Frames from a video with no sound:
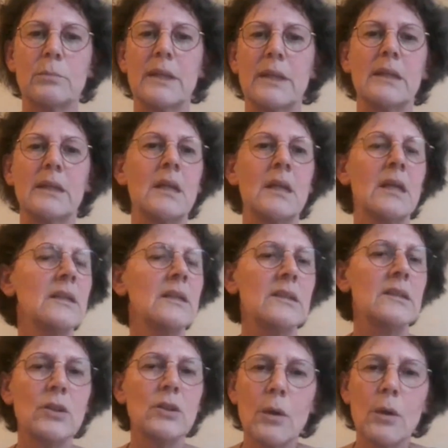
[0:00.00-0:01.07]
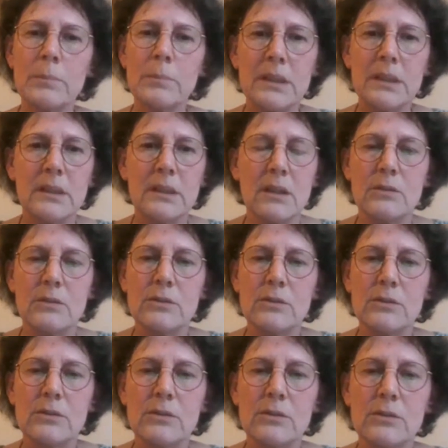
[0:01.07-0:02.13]
play, that the company knows
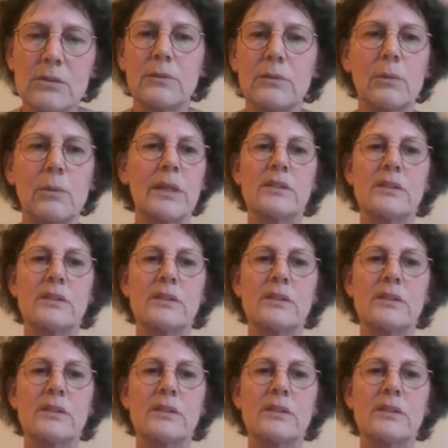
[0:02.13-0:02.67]
what their role,